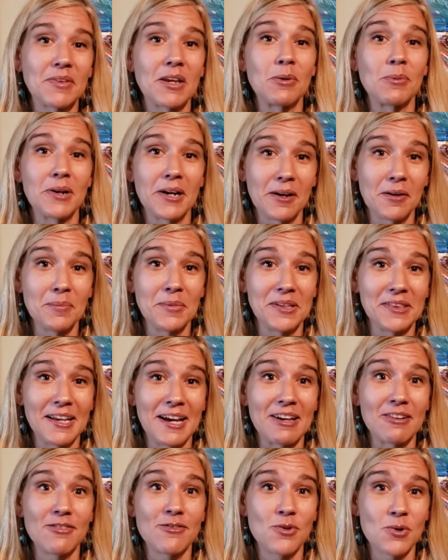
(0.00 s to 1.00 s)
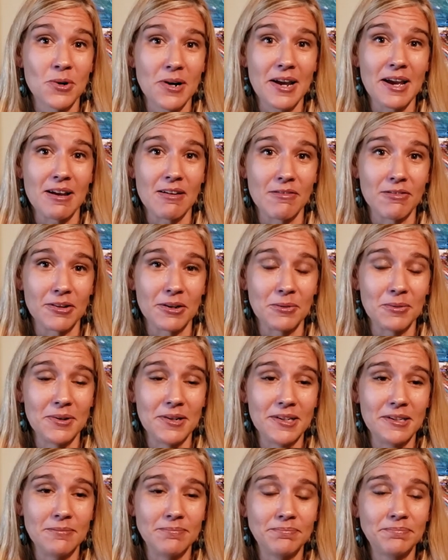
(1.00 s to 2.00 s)
I recommend that for
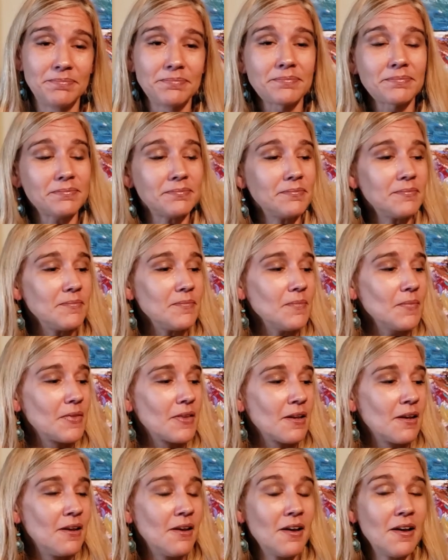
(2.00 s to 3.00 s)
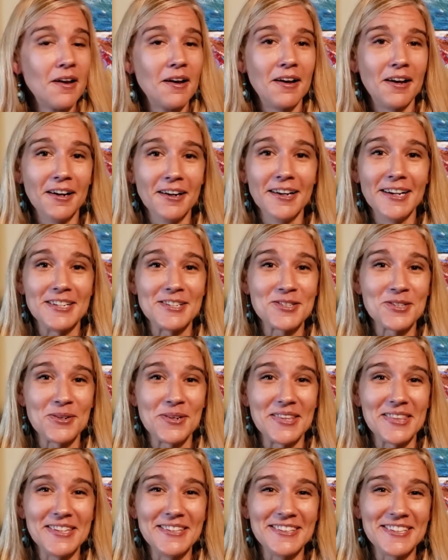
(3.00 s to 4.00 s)
everyone. All right, so
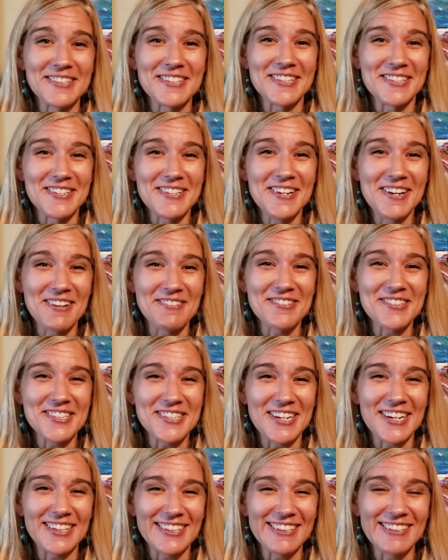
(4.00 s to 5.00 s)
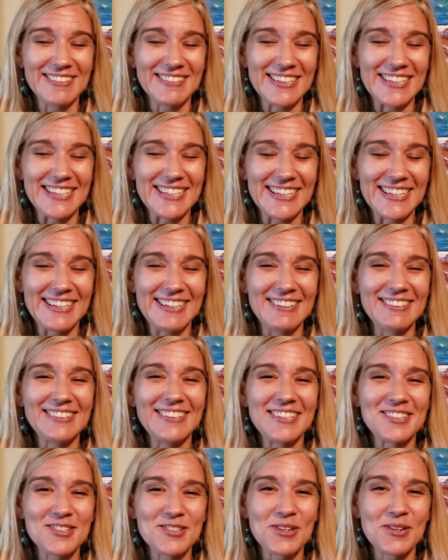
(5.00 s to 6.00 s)
I think that's enough talking right now.
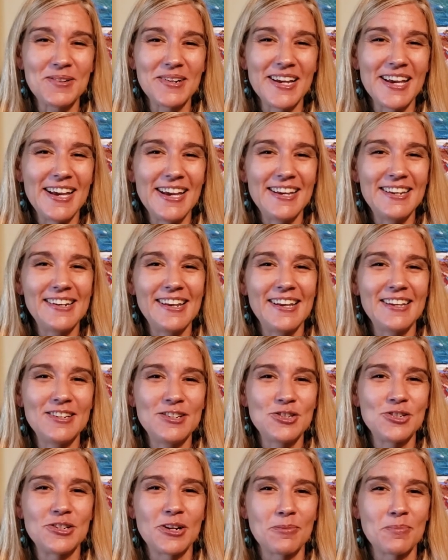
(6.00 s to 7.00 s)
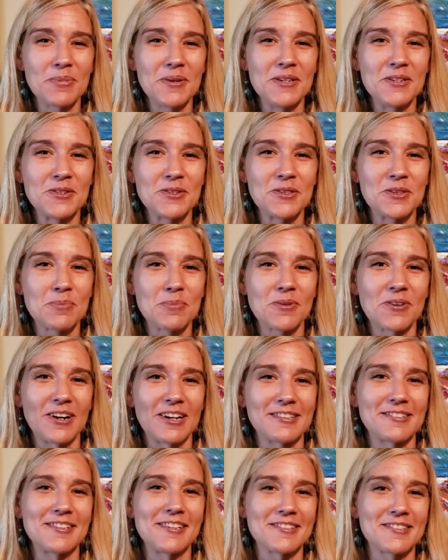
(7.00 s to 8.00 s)
Let's go ahead and jump into the
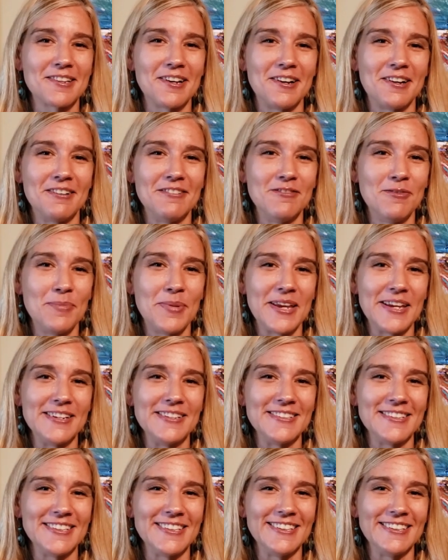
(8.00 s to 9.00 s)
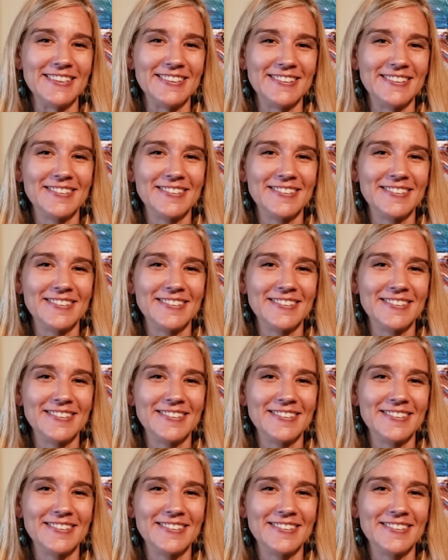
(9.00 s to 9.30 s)
process of painting.